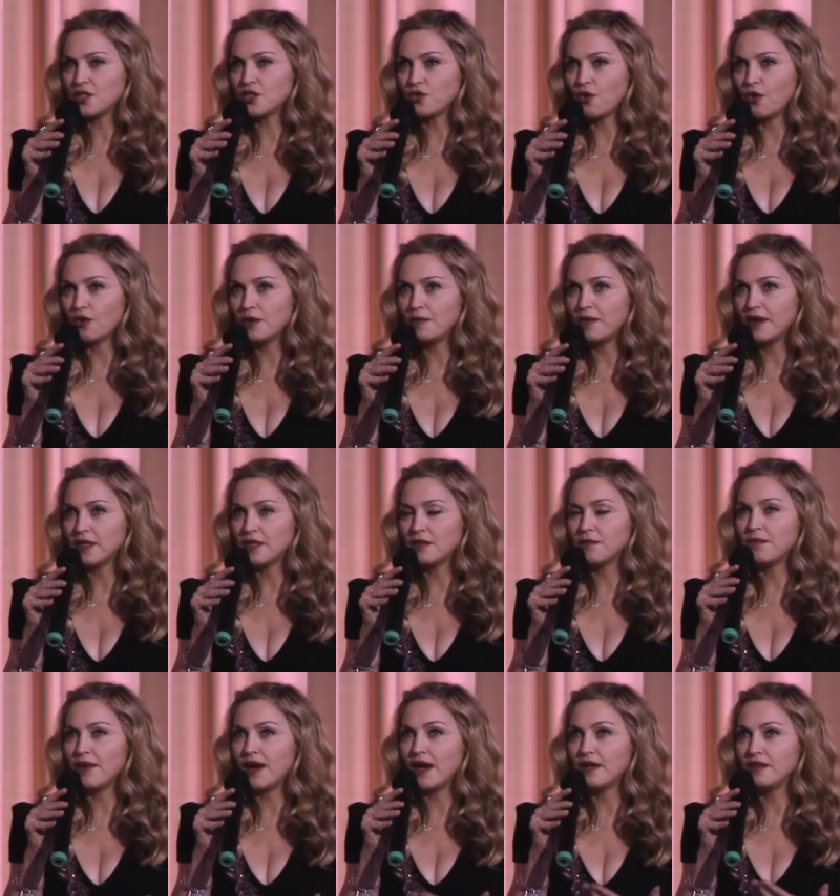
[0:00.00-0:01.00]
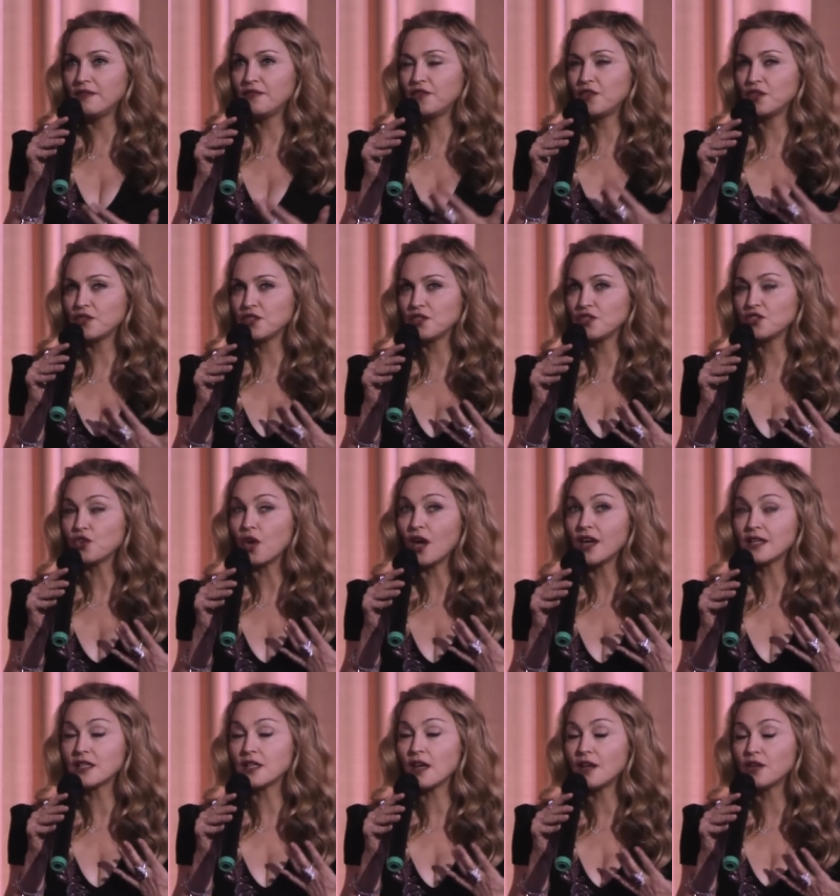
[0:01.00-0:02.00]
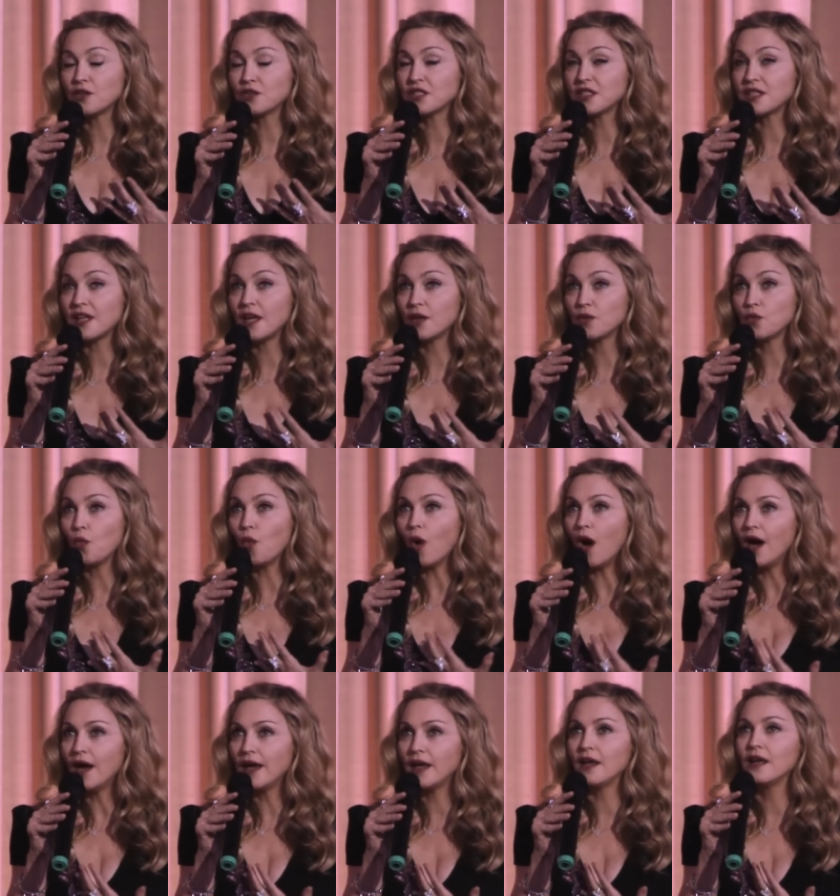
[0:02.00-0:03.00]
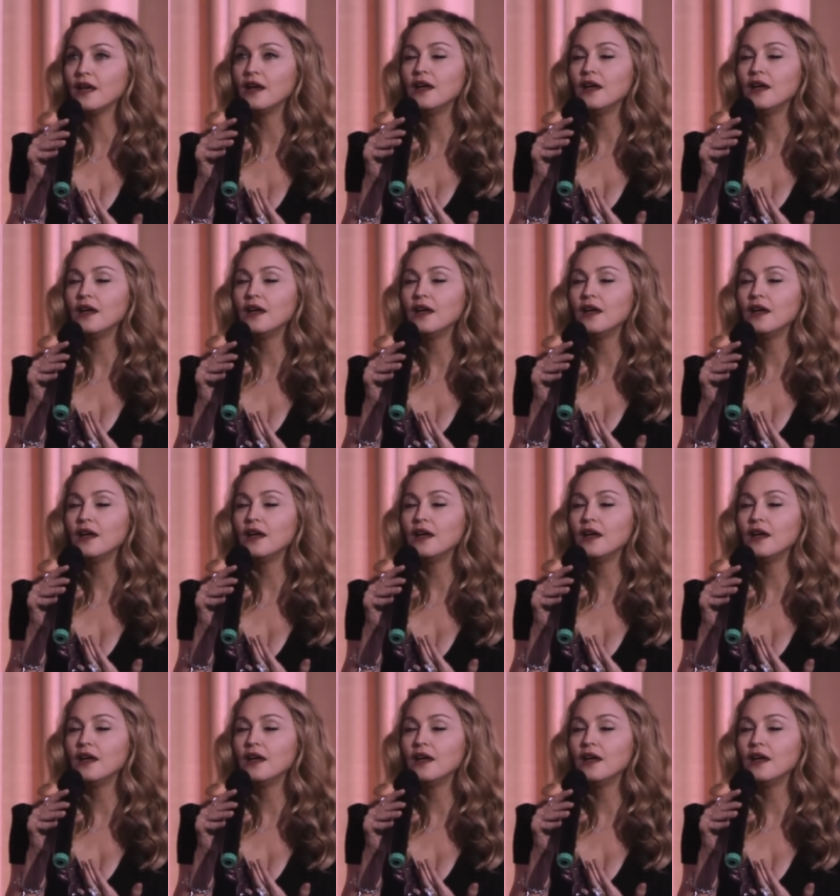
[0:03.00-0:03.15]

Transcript: the story by, by first trying to understand why